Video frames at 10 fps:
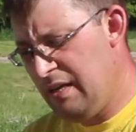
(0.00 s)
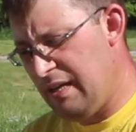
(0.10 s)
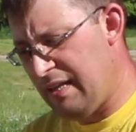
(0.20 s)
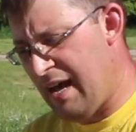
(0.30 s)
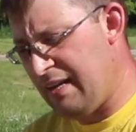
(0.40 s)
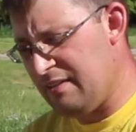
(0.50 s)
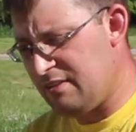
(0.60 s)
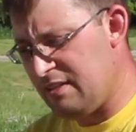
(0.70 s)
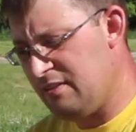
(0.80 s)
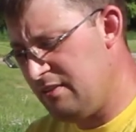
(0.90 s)
In that
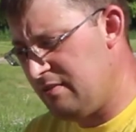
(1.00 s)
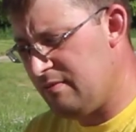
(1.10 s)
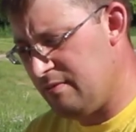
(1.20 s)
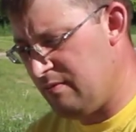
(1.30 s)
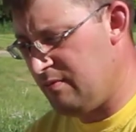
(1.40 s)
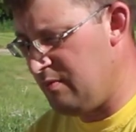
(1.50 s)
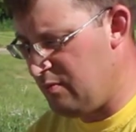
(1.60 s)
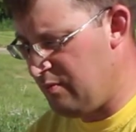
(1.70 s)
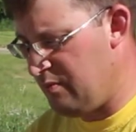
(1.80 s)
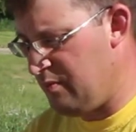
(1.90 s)
instance,
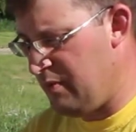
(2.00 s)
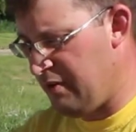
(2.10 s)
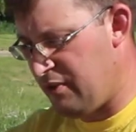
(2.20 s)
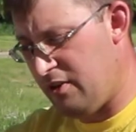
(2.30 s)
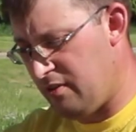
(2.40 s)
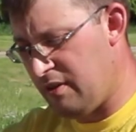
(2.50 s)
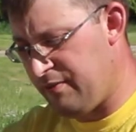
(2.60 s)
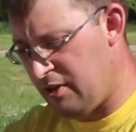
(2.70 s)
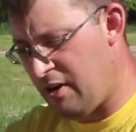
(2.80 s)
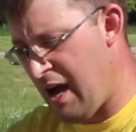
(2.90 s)
if
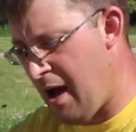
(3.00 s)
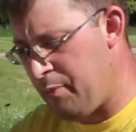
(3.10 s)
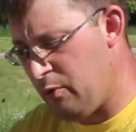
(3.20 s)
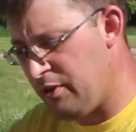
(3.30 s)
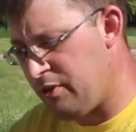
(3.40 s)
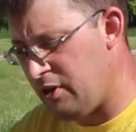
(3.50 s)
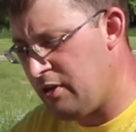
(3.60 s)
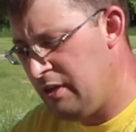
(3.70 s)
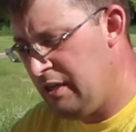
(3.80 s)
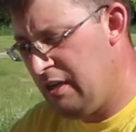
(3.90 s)
they're happy with her,
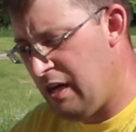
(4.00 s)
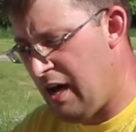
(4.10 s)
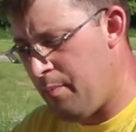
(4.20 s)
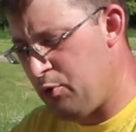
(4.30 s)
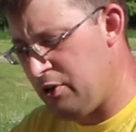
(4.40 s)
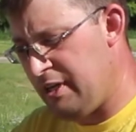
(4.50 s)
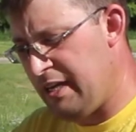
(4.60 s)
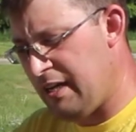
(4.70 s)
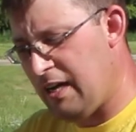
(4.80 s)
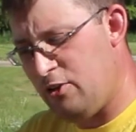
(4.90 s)
I put it
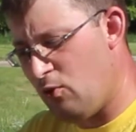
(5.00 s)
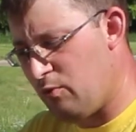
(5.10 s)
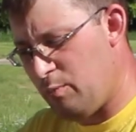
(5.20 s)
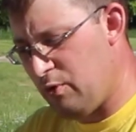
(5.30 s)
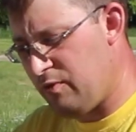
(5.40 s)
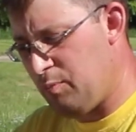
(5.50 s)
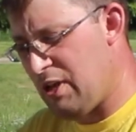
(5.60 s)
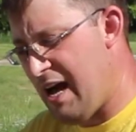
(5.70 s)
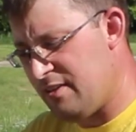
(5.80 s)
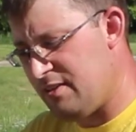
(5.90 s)
in, I don't remove the
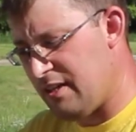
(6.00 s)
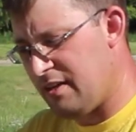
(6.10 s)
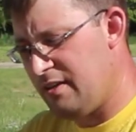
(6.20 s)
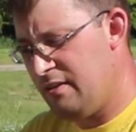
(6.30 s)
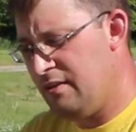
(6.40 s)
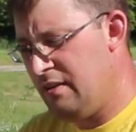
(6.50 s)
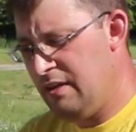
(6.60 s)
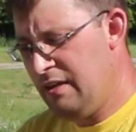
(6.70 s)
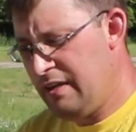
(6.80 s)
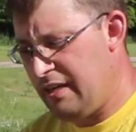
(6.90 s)
plastic,
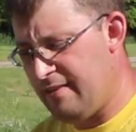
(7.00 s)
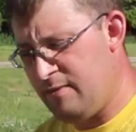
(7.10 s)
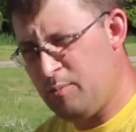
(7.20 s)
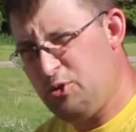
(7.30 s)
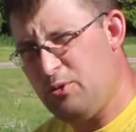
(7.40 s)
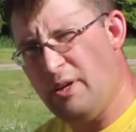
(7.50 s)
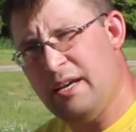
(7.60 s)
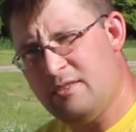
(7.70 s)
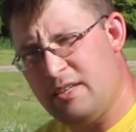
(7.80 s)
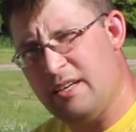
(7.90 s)
give them 2
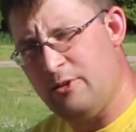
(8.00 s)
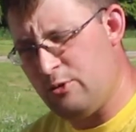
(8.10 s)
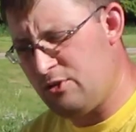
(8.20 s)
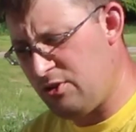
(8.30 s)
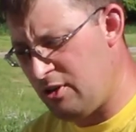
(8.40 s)
days to get used to